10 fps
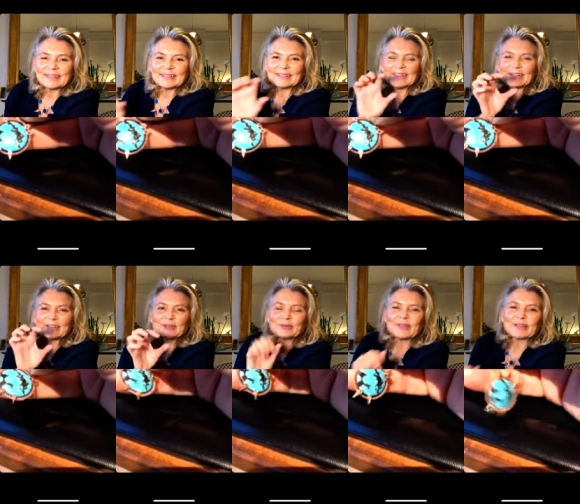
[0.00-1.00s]
And it looks
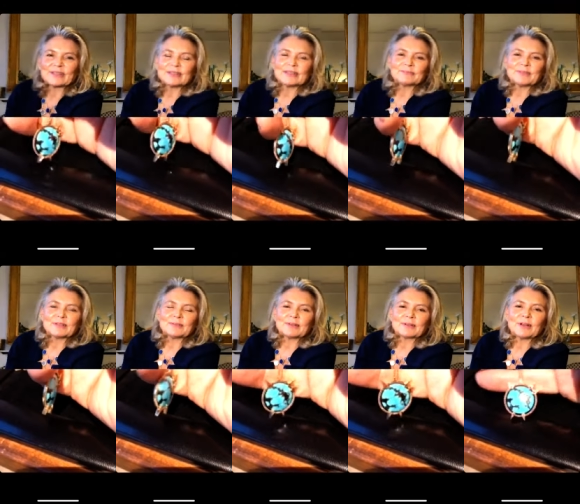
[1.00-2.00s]
sort of like
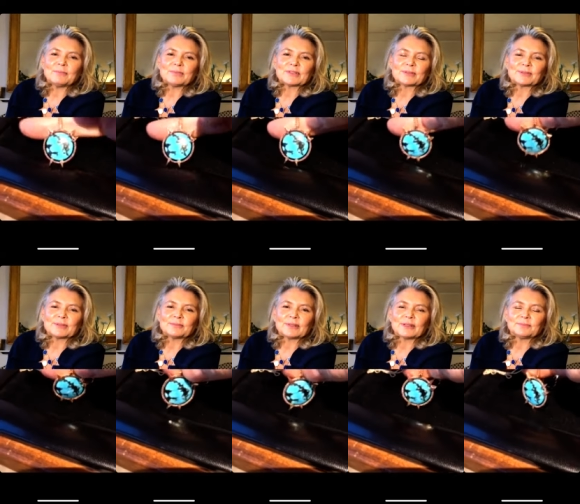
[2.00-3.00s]
a compass or a...